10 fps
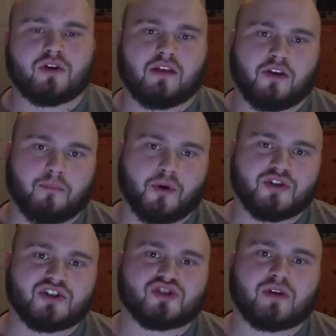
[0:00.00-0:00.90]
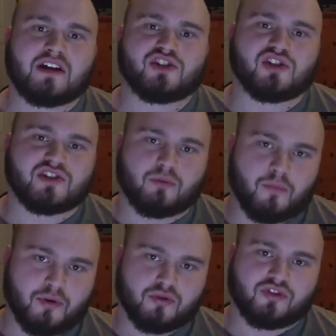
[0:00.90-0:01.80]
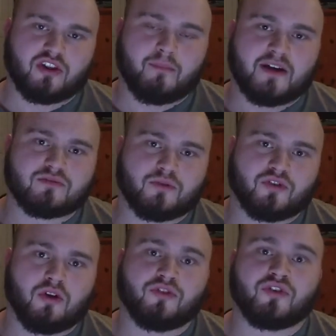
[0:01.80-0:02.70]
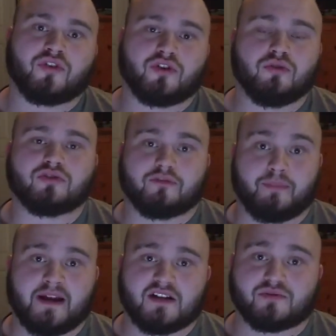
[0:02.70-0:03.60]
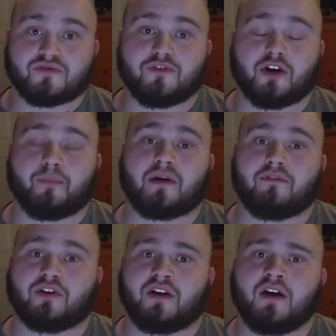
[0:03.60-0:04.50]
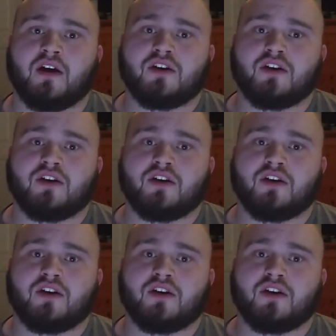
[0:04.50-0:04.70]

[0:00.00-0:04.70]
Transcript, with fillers: okay, the emerging strategies that were producing the best results, the use of bands was very prevalent.